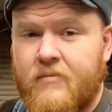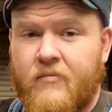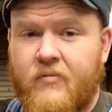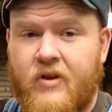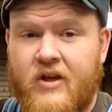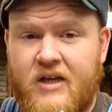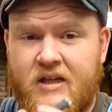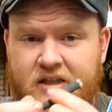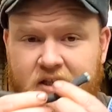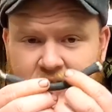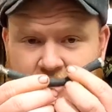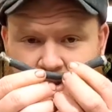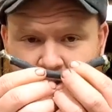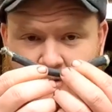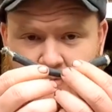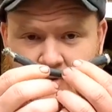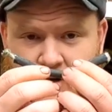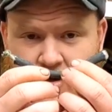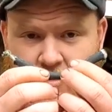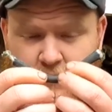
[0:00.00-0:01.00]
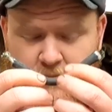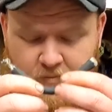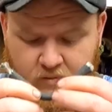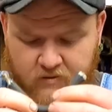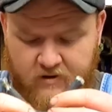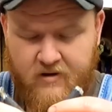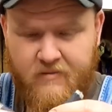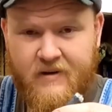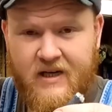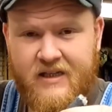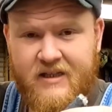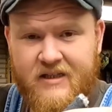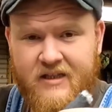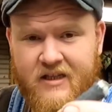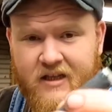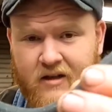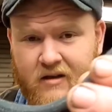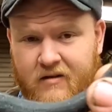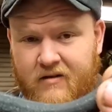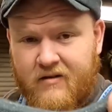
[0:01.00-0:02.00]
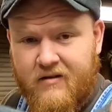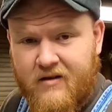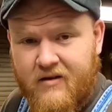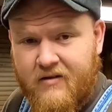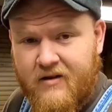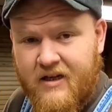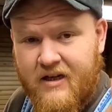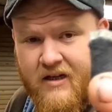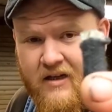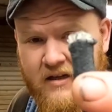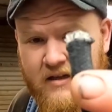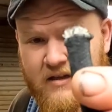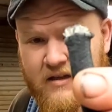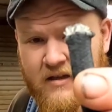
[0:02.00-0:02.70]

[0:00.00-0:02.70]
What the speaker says: This is the rope rear main seal, okay?